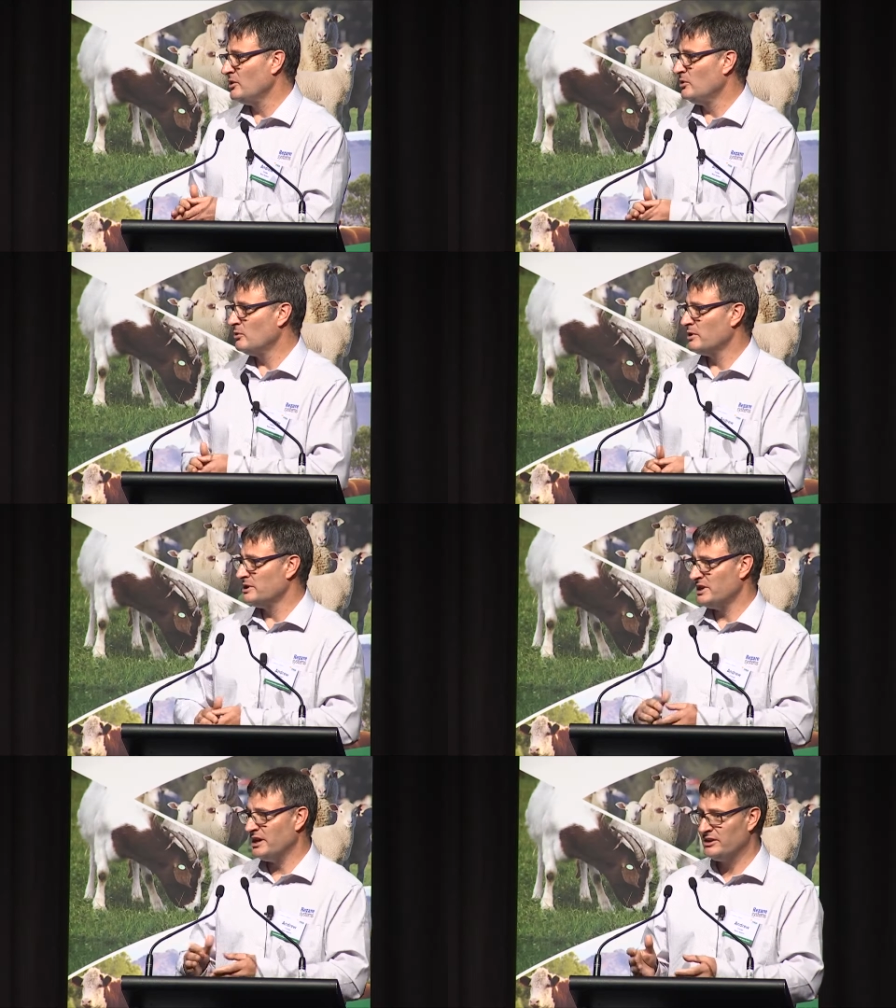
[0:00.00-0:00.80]
or a
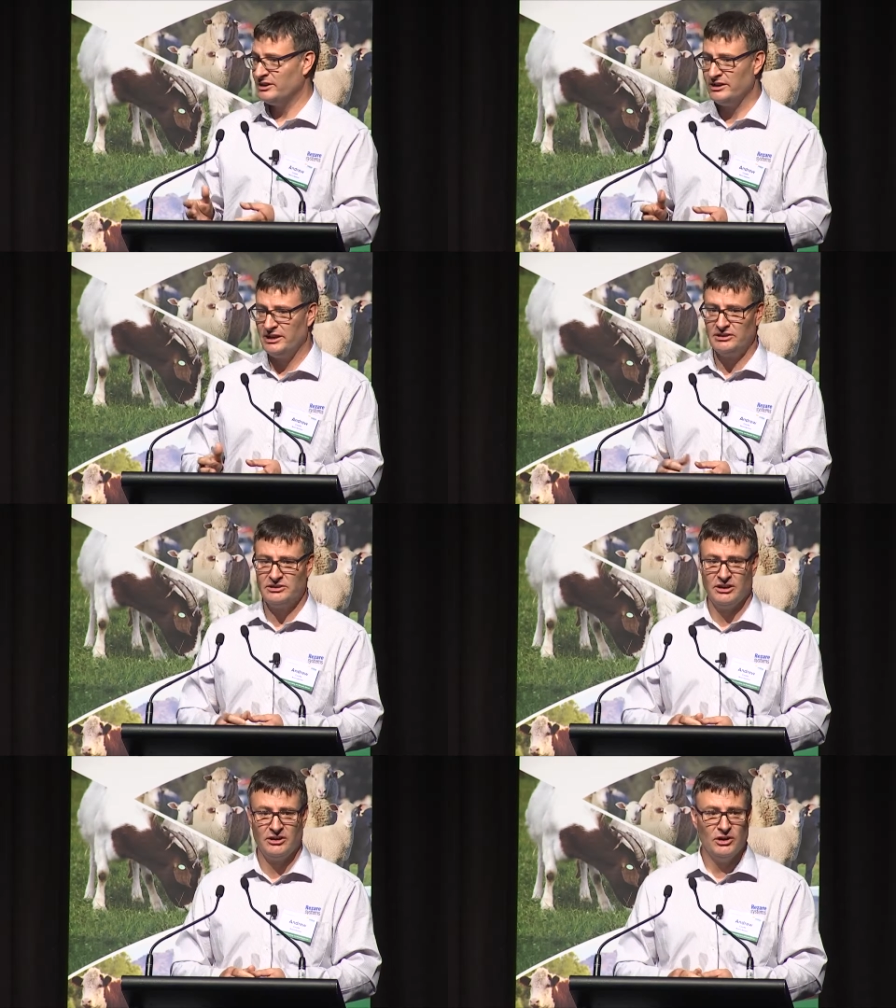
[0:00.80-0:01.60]
data
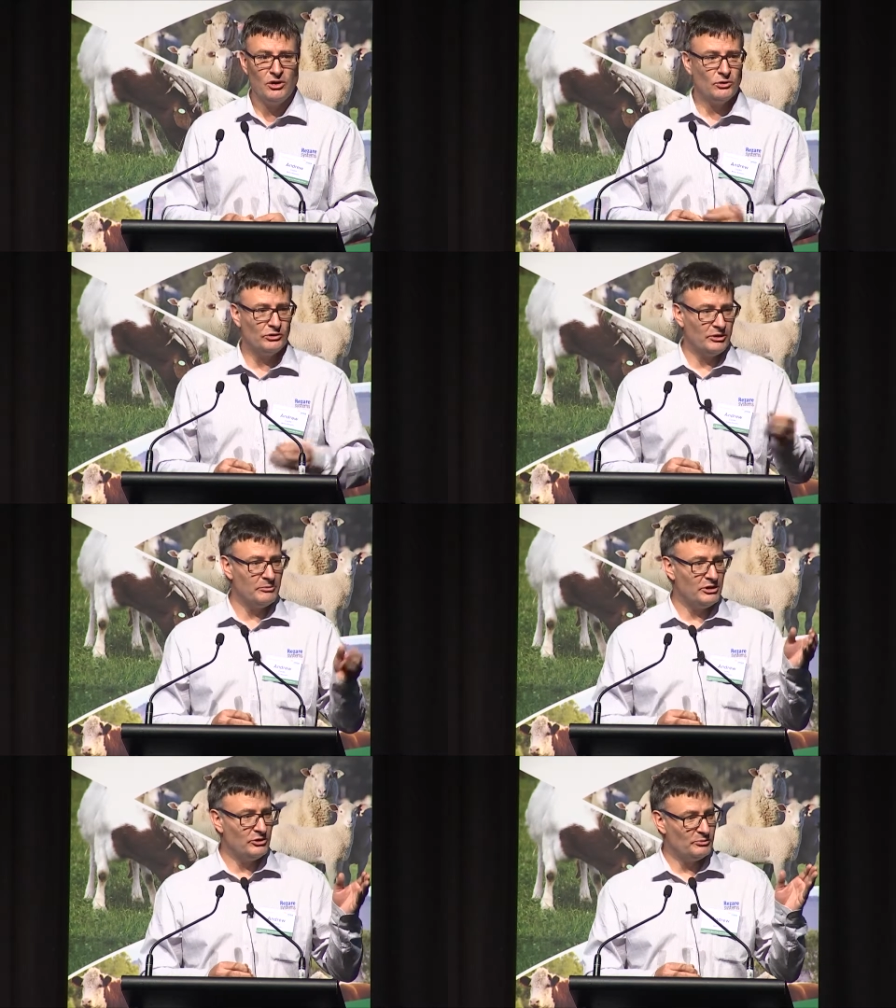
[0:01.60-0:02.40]
collector or
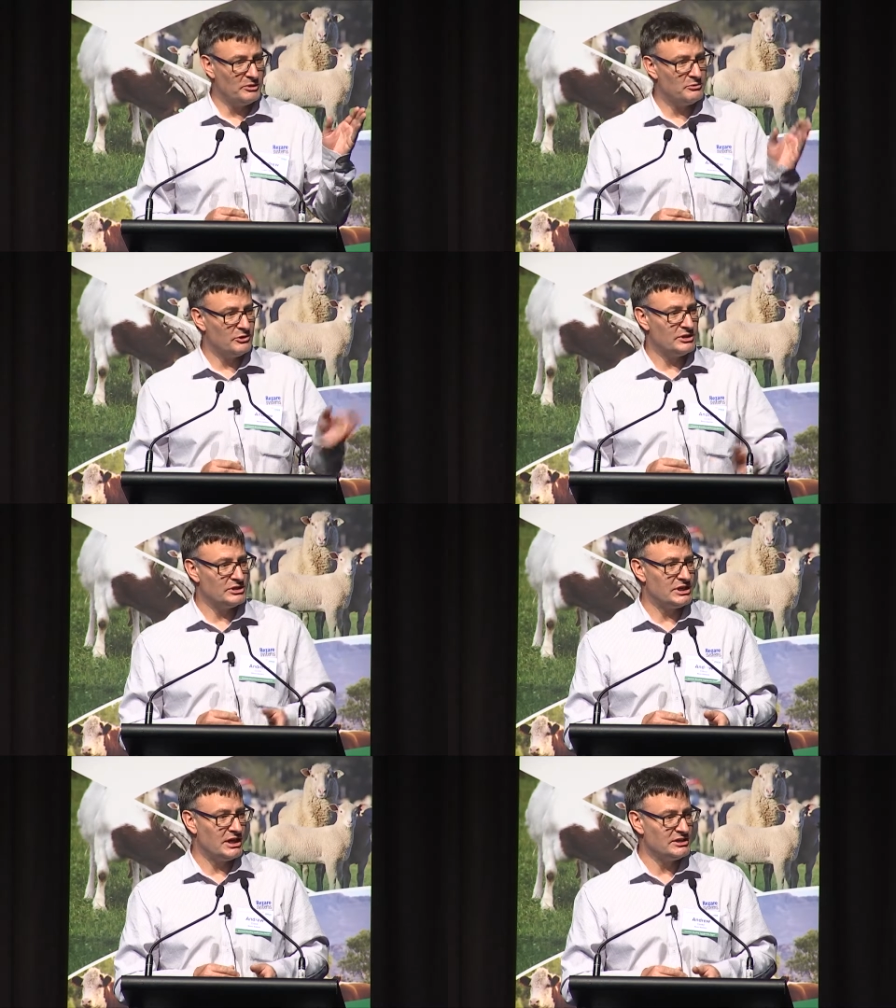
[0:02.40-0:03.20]
somebody who's been put in
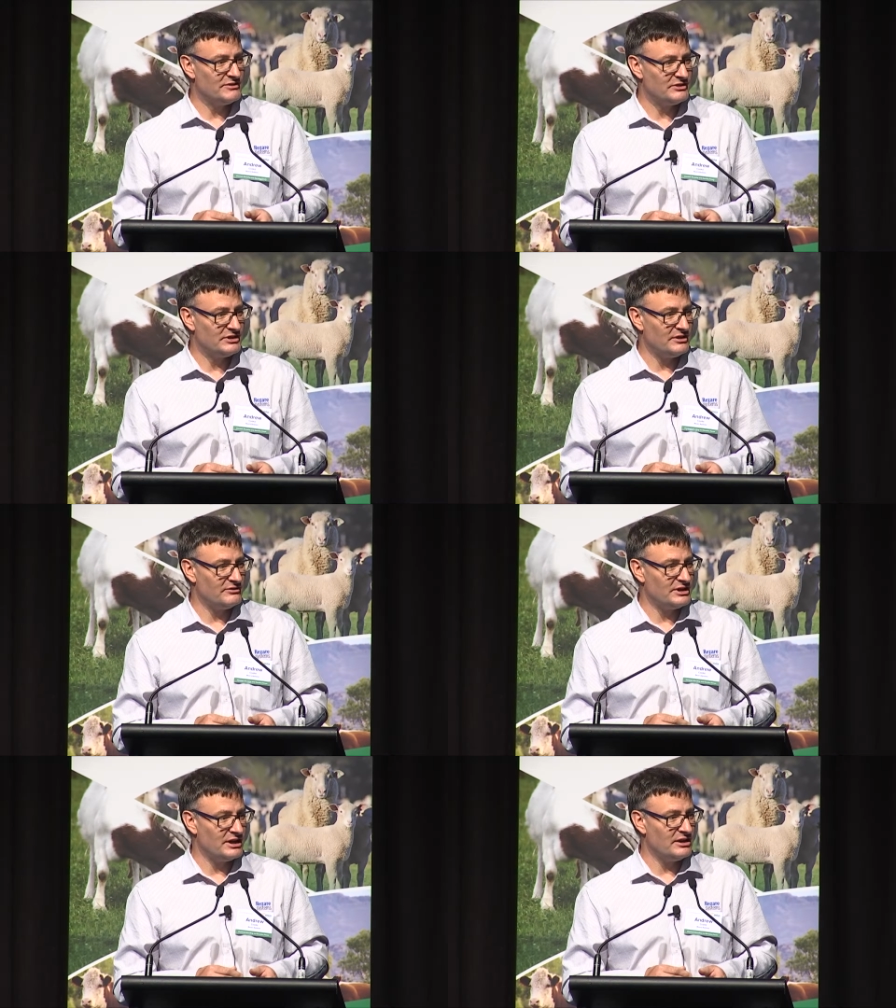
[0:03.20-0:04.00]
charge of a set
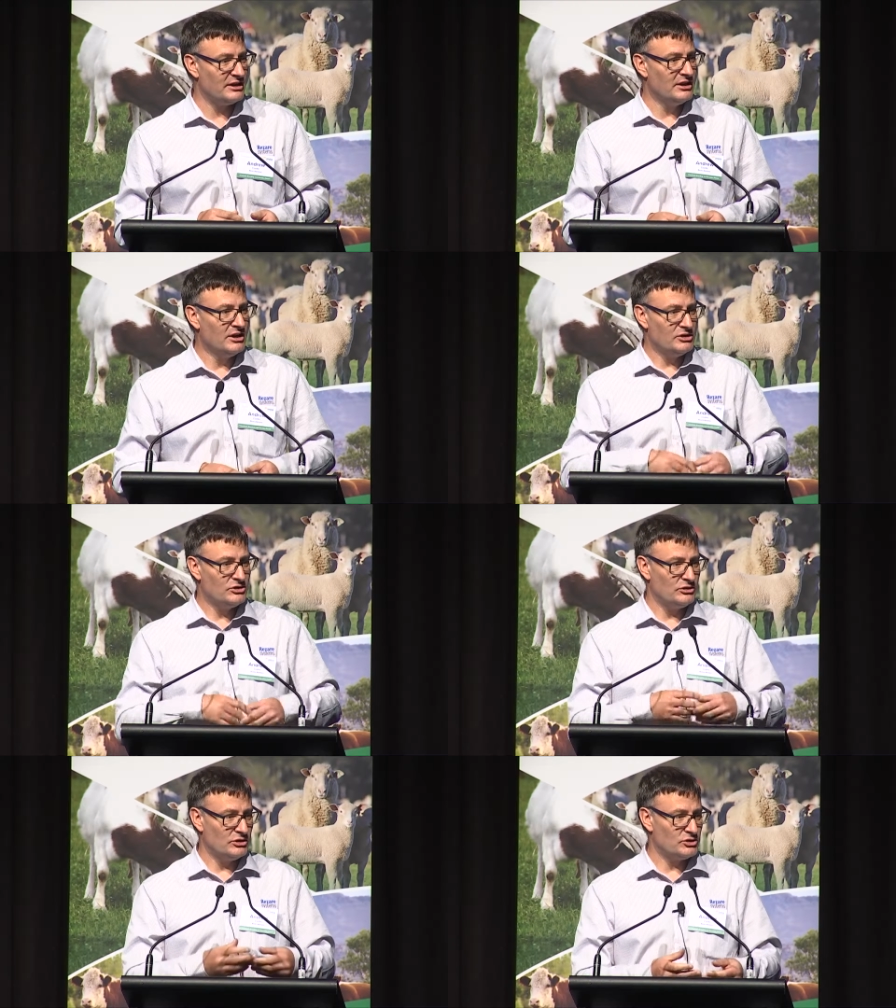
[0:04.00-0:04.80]
of data
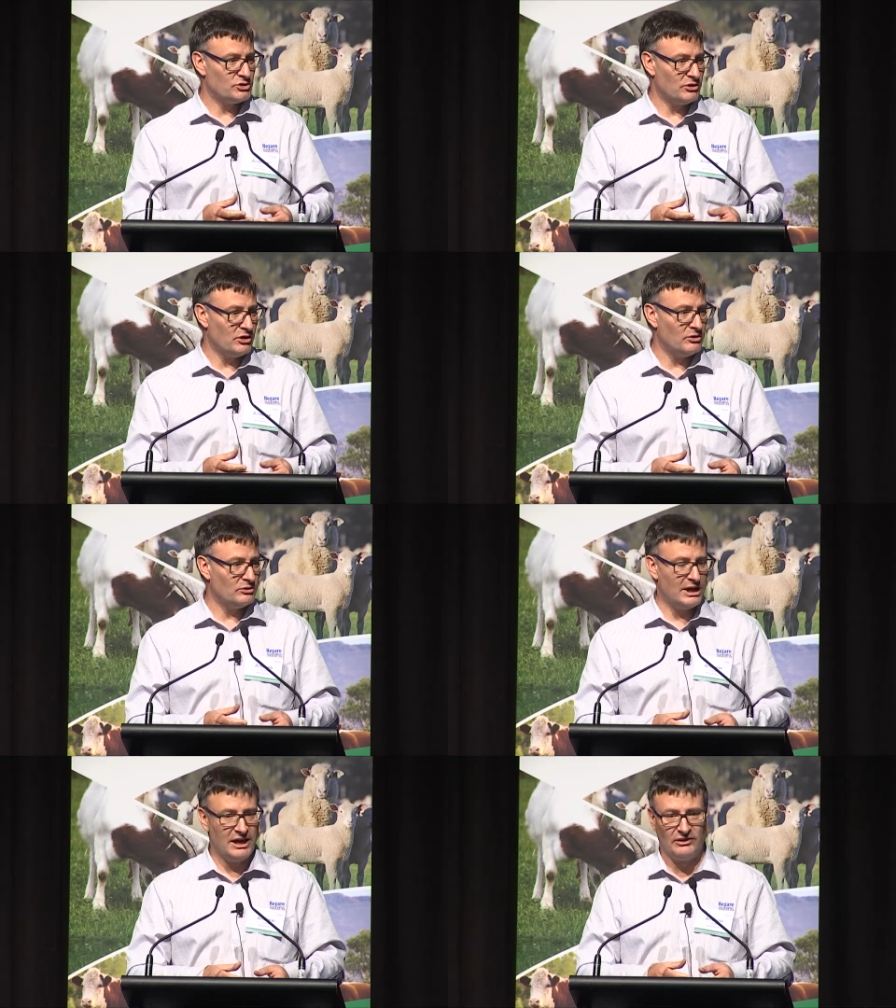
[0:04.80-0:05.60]
to
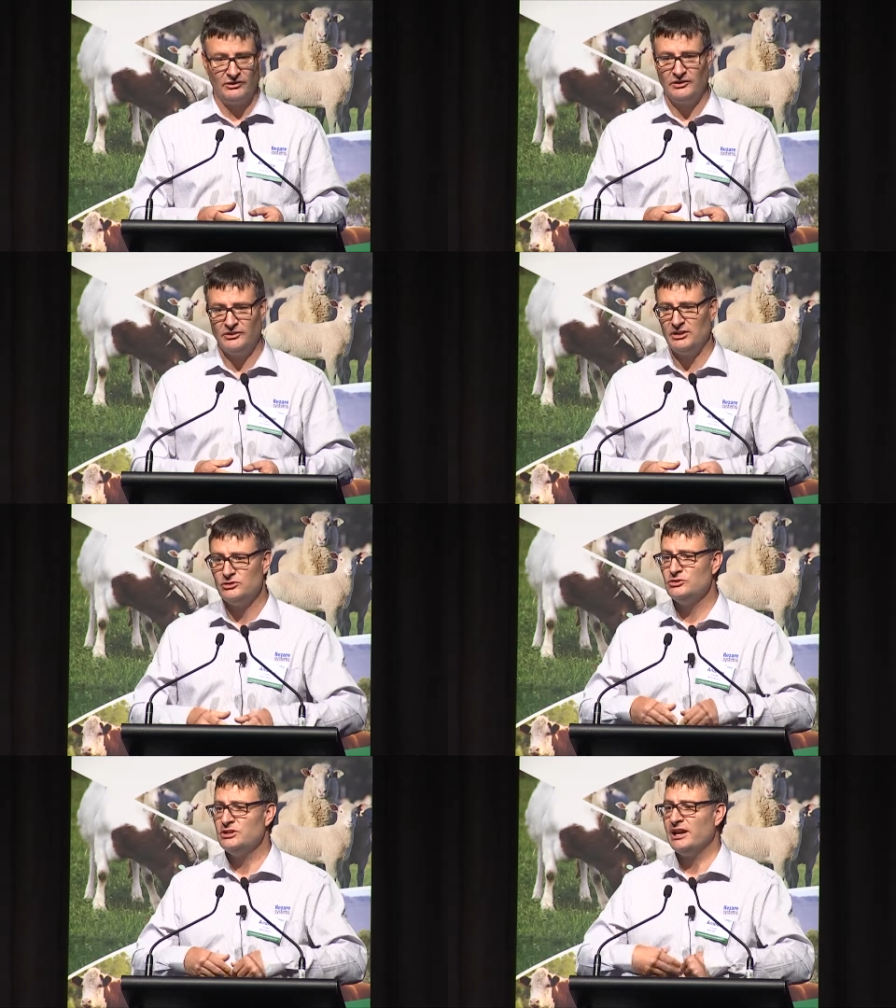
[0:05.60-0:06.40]
control access and
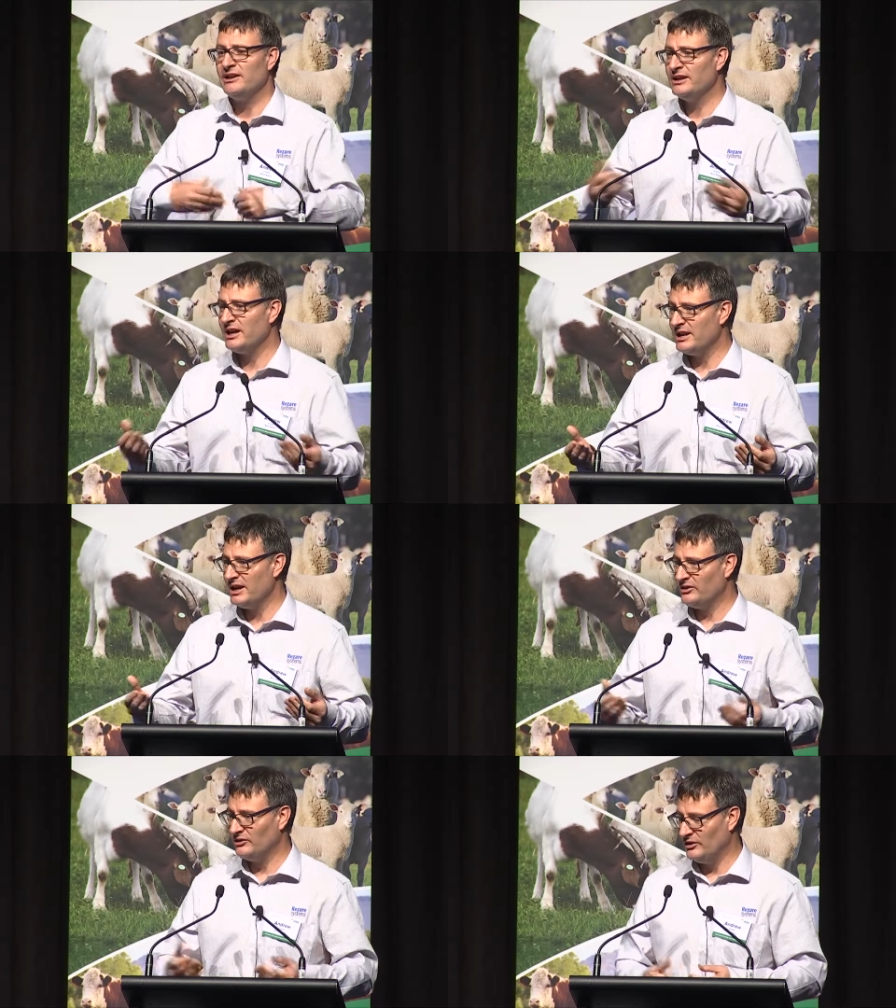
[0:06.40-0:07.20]
to delegate
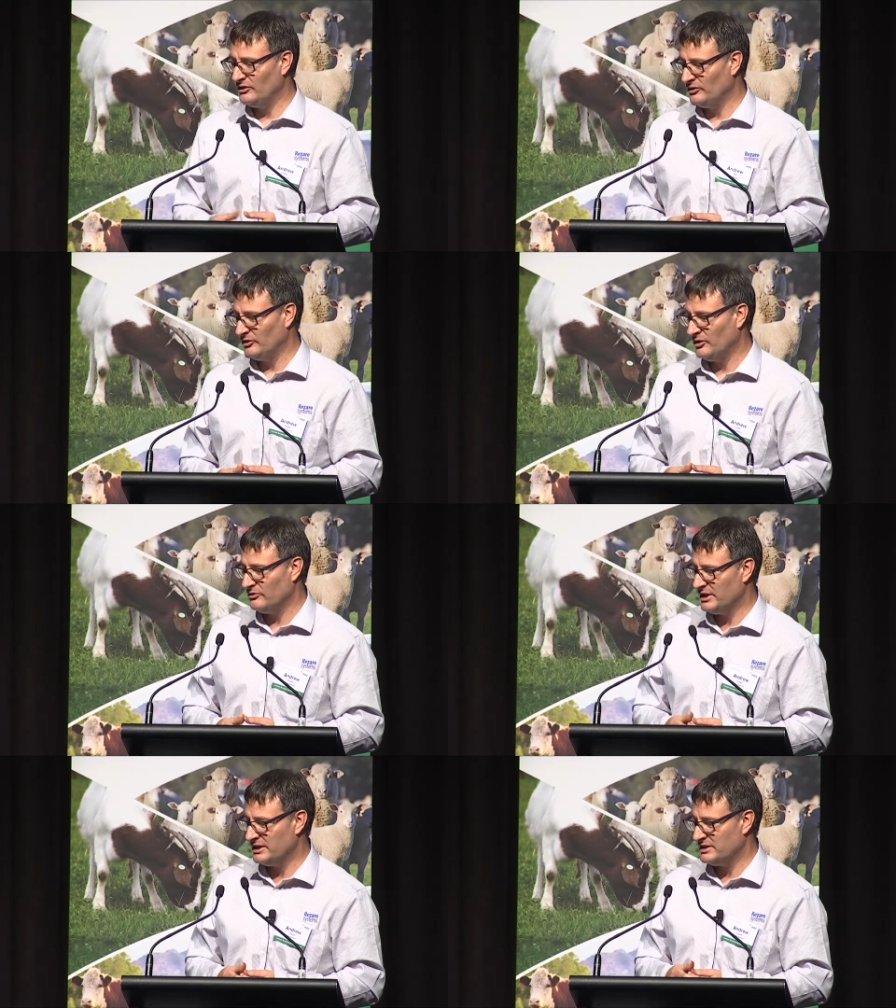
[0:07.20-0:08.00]
access
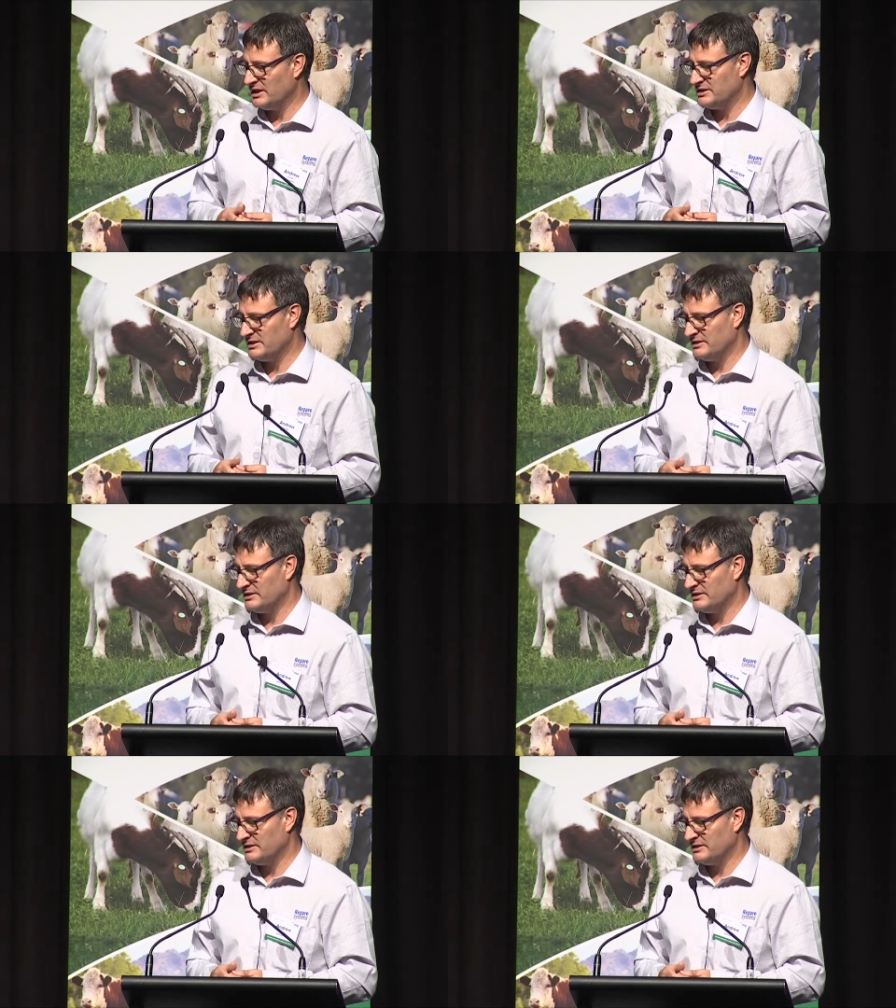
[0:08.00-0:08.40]
of that data.